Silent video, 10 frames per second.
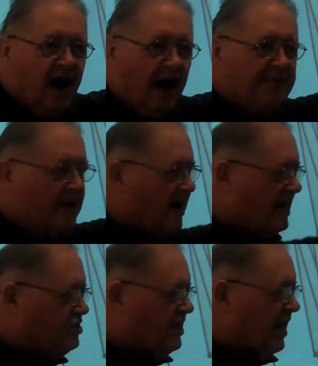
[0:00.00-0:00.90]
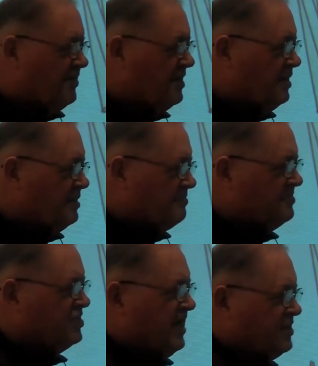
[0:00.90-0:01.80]
And there are actually
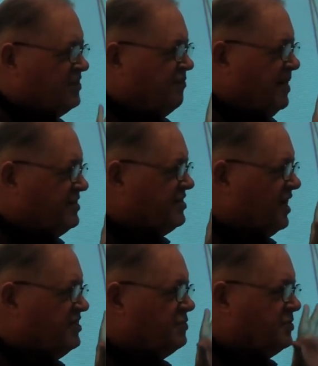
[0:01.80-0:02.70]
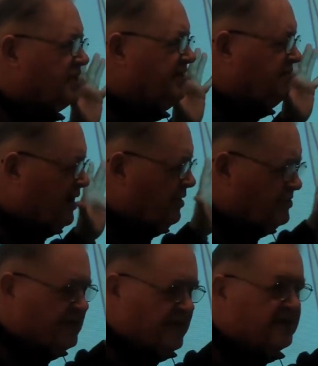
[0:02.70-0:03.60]
other sketches from Metastasis which are even
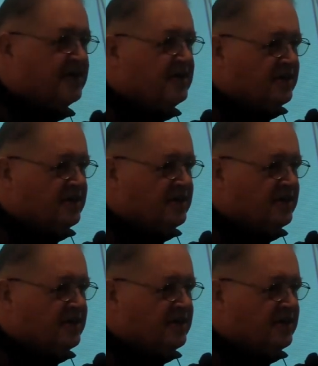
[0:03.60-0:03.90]
closer,